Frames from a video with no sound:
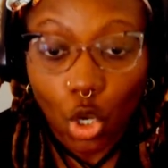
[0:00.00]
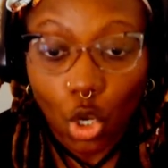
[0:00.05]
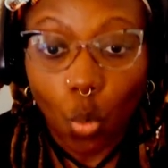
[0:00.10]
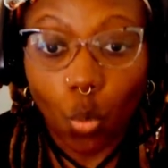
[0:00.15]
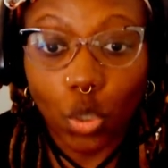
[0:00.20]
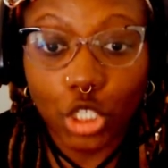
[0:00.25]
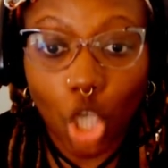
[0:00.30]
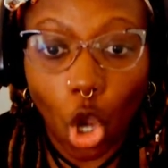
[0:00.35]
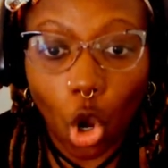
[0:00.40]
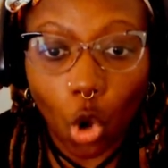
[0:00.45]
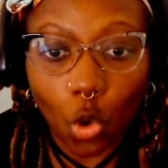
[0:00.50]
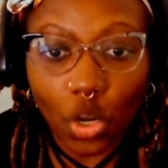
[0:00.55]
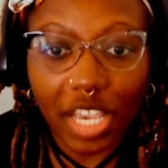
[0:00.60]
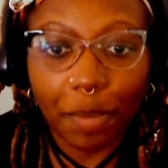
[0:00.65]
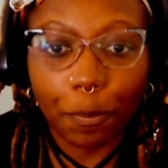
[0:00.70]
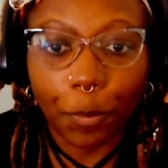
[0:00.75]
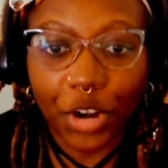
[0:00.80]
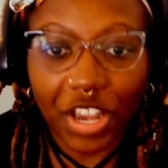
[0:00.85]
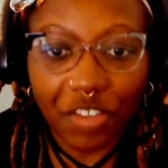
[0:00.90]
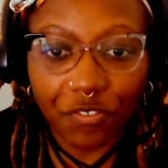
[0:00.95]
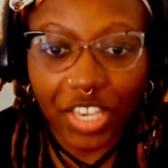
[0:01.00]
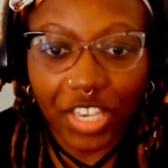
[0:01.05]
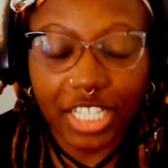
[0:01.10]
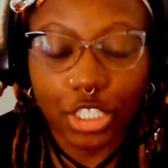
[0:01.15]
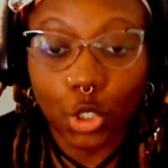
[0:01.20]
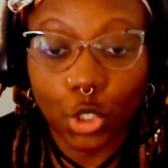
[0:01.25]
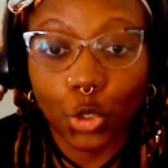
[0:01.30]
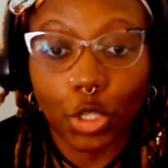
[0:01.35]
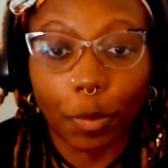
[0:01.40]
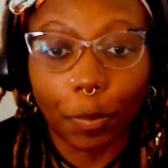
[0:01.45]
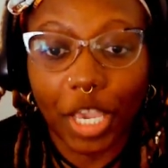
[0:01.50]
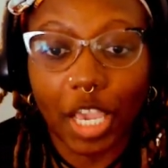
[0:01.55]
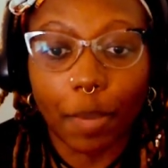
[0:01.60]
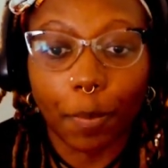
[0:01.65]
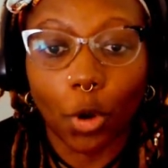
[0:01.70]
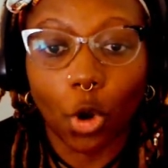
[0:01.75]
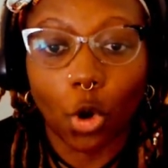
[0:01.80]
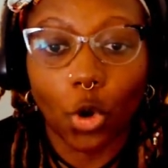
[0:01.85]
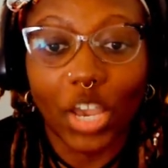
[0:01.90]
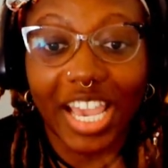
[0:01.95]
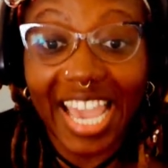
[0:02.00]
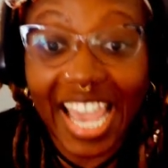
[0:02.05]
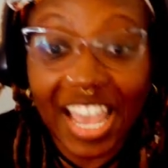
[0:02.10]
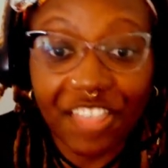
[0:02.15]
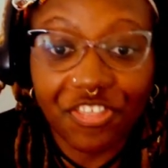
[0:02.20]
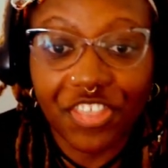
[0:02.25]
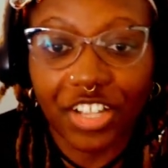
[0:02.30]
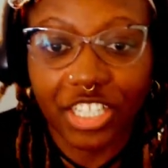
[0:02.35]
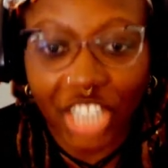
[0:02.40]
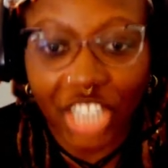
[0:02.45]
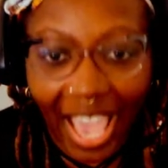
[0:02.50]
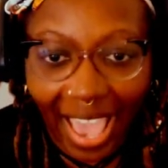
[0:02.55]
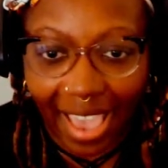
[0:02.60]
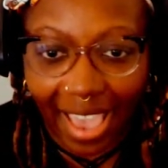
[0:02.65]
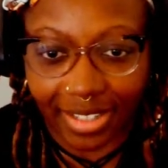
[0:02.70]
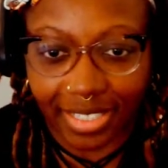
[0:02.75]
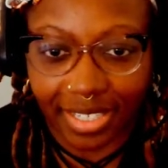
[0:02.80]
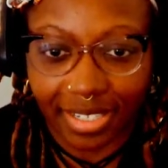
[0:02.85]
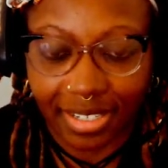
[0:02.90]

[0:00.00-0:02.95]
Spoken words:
was only privy to the people in the chat.